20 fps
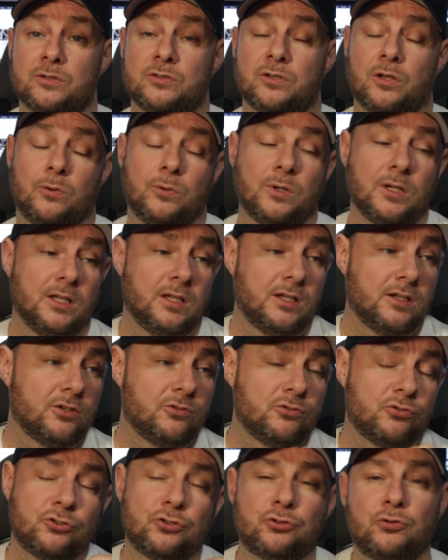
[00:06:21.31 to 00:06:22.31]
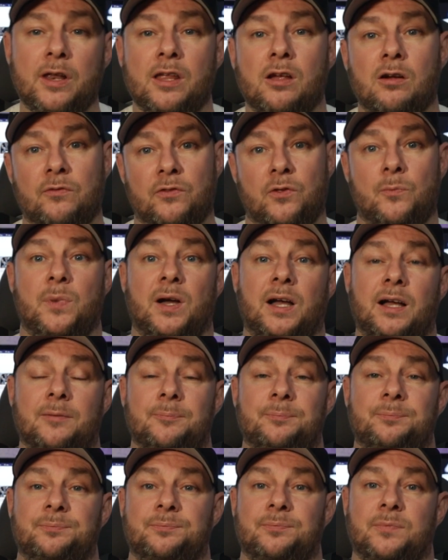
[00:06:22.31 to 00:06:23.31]
So straight off the bat,
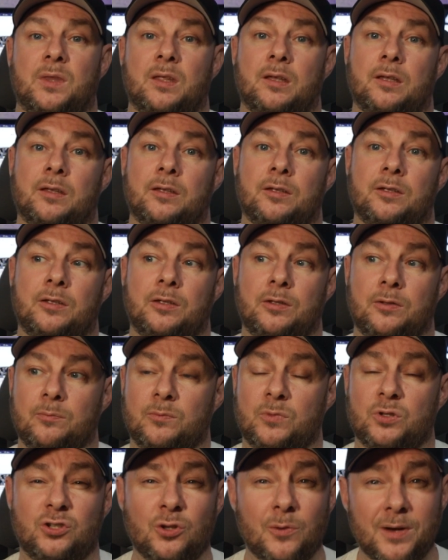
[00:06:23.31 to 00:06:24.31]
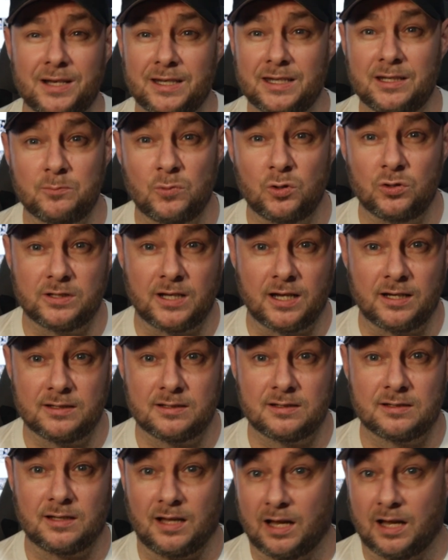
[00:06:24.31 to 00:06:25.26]
do I need more dice?